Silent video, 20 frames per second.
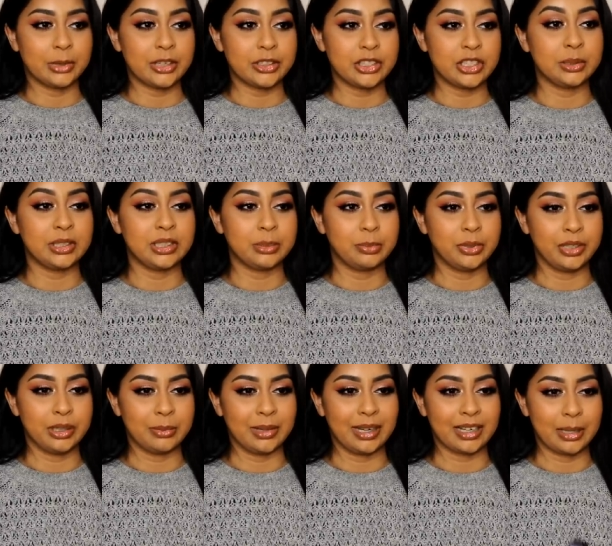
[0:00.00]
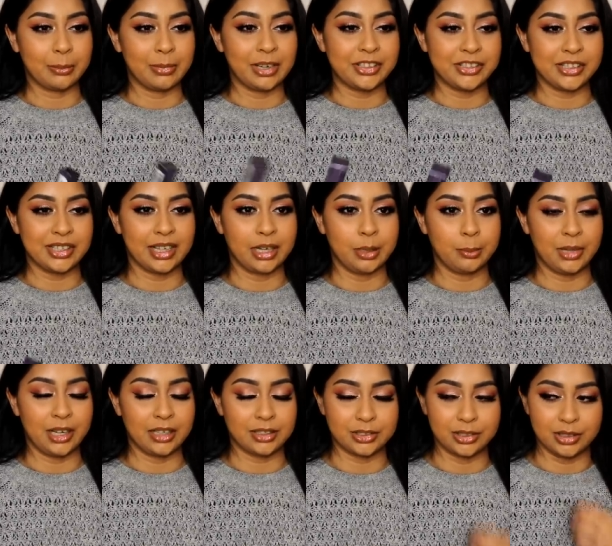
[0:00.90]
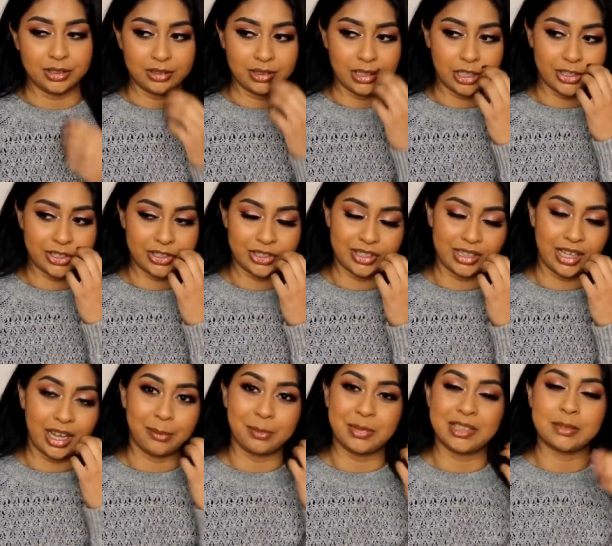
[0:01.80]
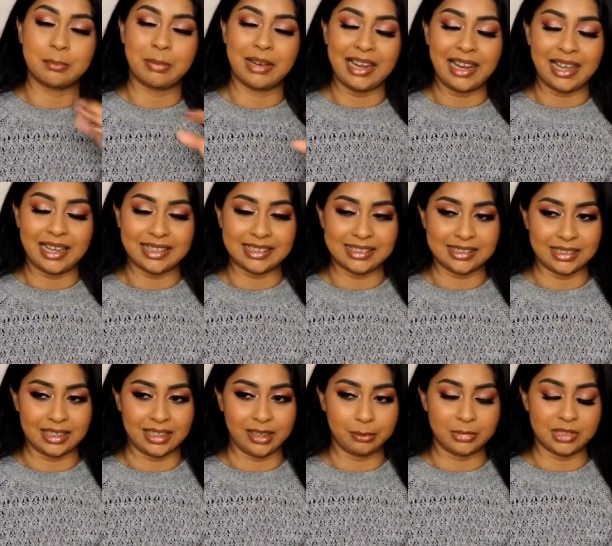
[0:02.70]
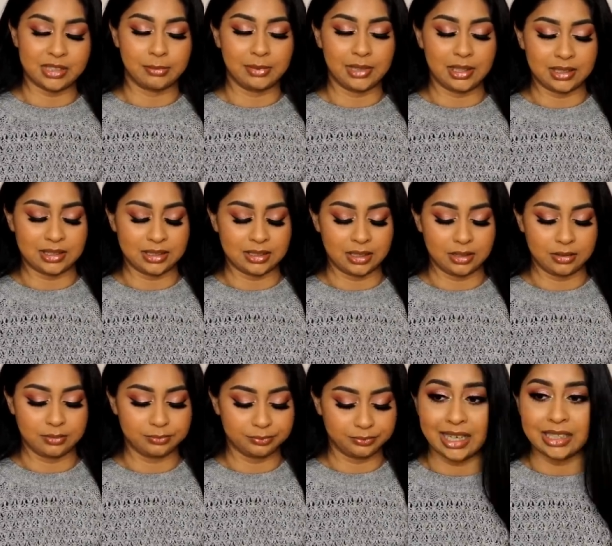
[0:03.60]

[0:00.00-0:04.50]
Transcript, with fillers: Well, she did put it back. I managed to get it back, so it's just that I misplaced it. I misplaced it.